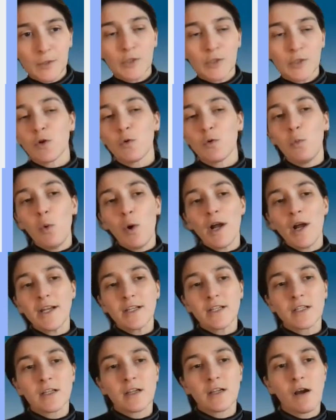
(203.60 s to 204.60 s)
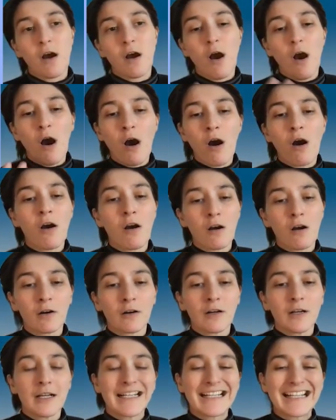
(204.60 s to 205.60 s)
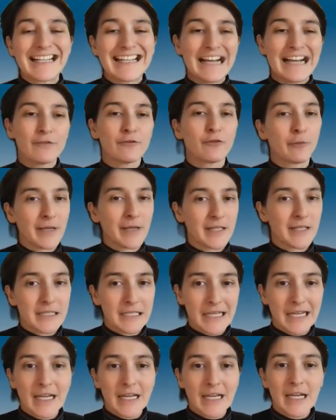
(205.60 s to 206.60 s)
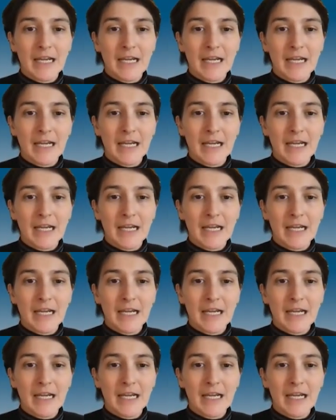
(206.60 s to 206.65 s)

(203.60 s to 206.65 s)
So what are government